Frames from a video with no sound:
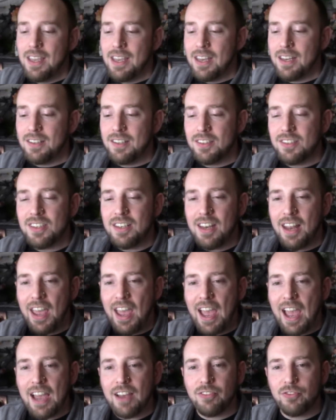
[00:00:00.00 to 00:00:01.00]
It doesn't
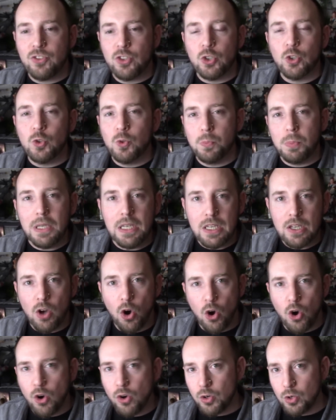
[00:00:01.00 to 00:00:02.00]
have to be
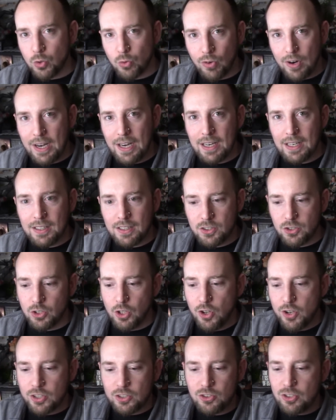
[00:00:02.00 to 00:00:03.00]
all grand, as
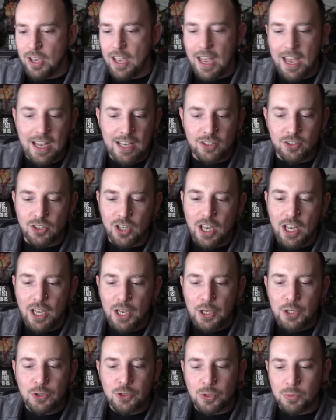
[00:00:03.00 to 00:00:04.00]
long as it has
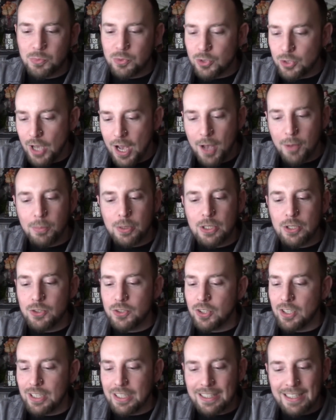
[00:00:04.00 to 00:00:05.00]
some
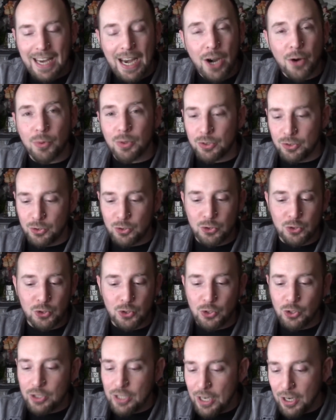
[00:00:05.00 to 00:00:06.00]
zombies, characters,
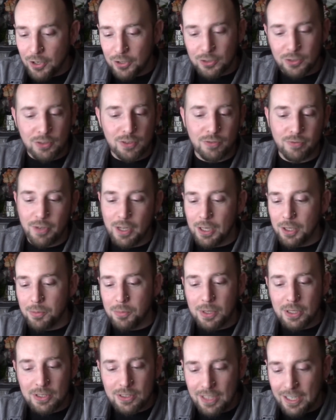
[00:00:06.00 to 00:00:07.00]
good character
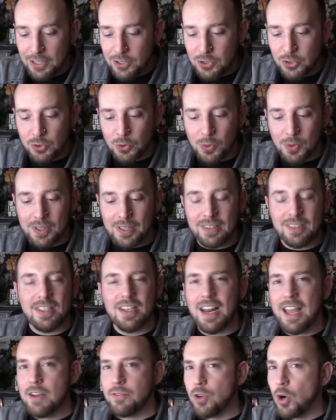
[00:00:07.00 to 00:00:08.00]
development, nice story. Didn't
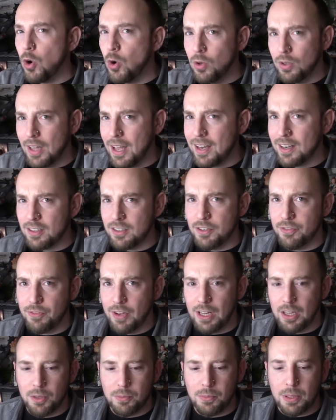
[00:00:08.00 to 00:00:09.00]
have a whole lot of
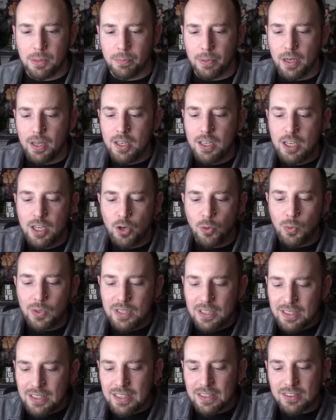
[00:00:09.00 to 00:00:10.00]
development, but we
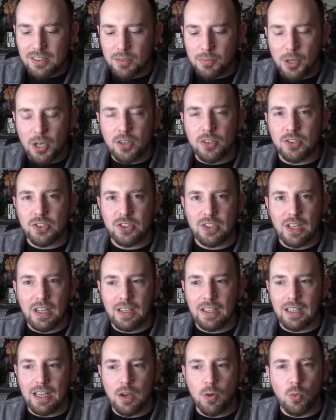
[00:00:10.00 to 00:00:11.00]
did get some
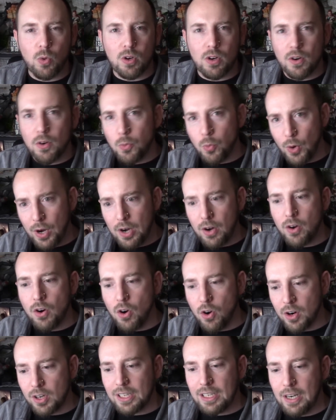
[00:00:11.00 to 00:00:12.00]
understanding at where
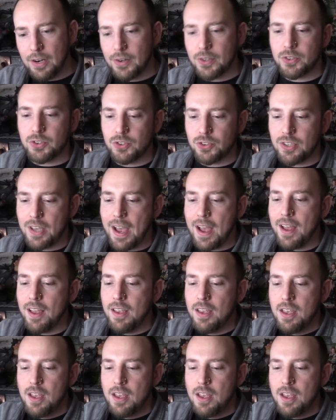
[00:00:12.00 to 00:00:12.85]
our character's at.